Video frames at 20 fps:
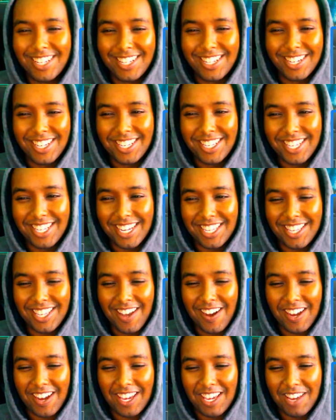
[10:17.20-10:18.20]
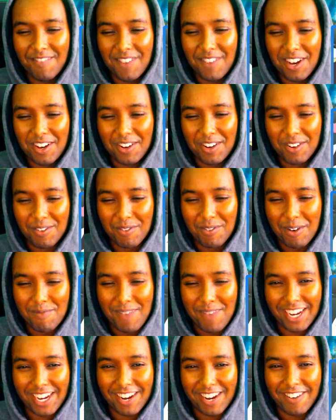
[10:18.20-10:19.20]
just like talking about
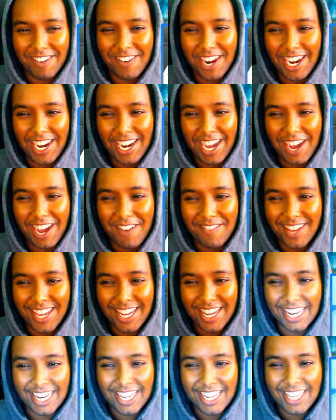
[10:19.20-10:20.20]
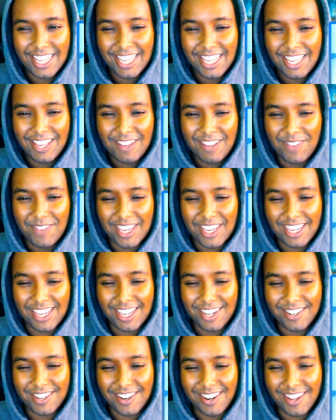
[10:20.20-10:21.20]
Rebecca right now, man. Making
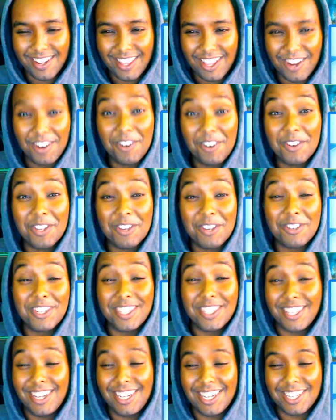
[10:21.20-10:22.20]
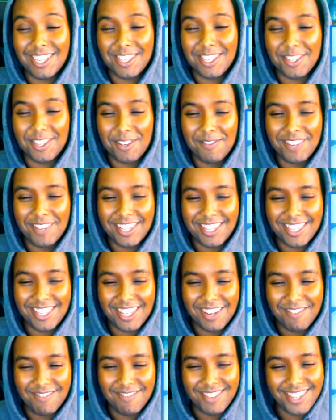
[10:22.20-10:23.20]
her- Oh, yo, she's gonna get so many subs.